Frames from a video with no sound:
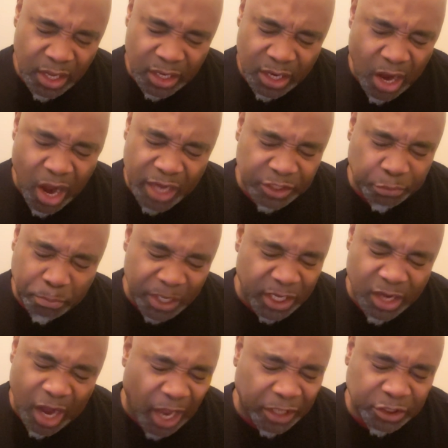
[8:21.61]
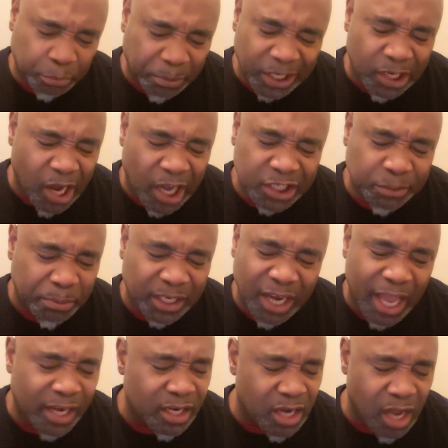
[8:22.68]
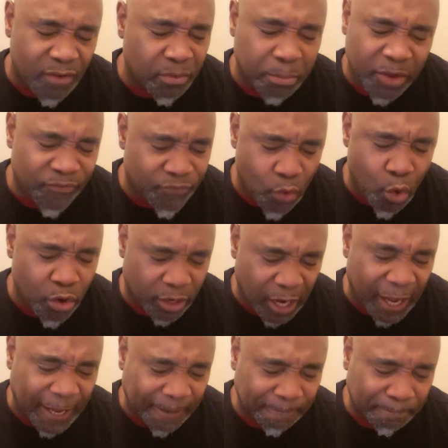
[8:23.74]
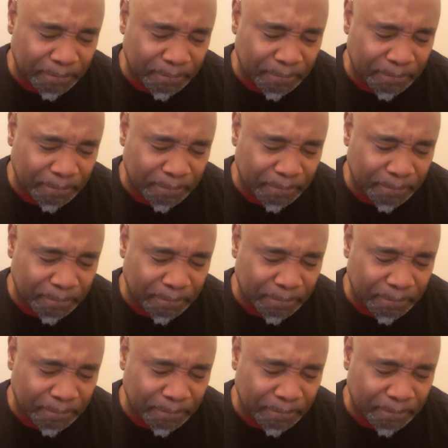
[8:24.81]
God, speak, God, speak, God, speak like never before, God.